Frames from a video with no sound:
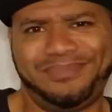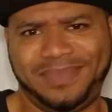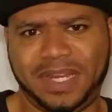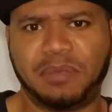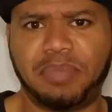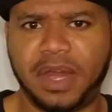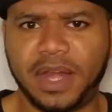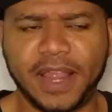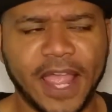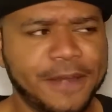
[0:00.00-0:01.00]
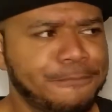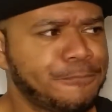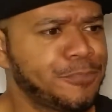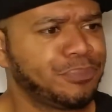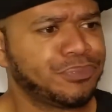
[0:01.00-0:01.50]
compare to that.
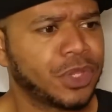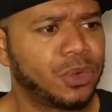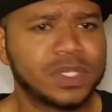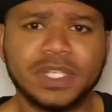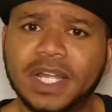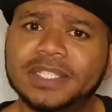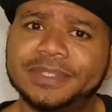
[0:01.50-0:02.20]
Which sucks.